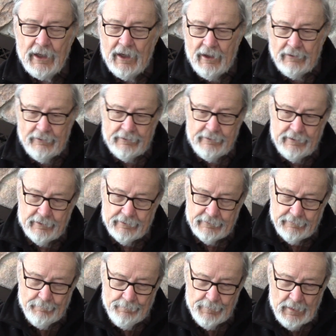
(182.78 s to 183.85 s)
a hundred years.
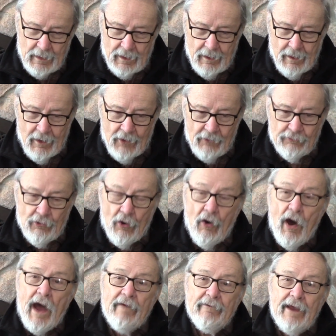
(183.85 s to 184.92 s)
So
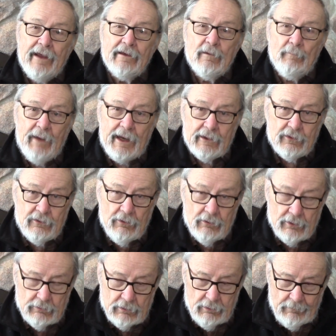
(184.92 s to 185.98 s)
I've had to make
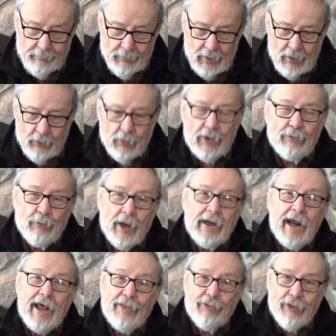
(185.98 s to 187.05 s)
do with what
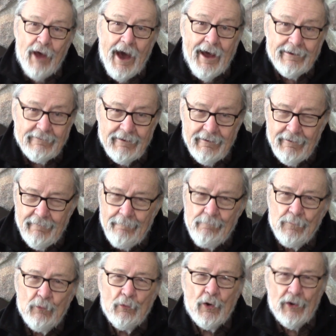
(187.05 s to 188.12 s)
I thought
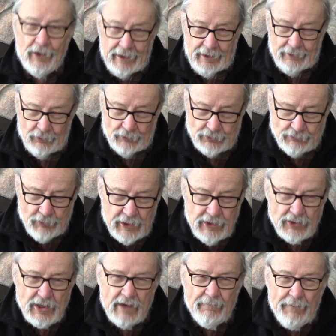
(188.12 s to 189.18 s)
were in those
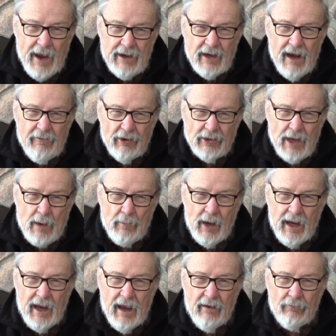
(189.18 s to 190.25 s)
greens. In fact, every time I
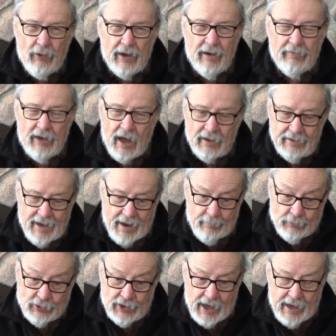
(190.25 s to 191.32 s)
have one, of a
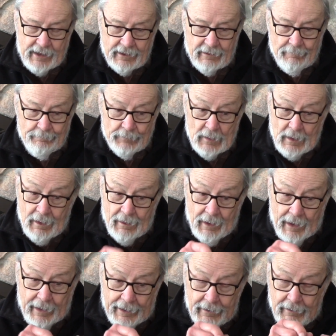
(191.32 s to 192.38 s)
lamb shank,
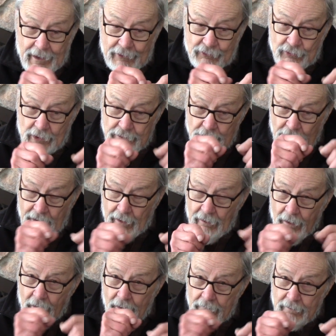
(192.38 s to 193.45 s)
I, I look at
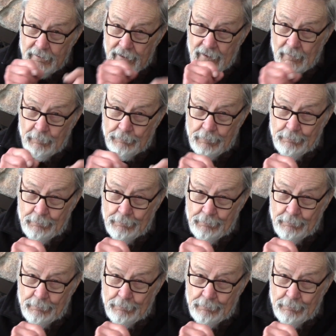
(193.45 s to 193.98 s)
all the little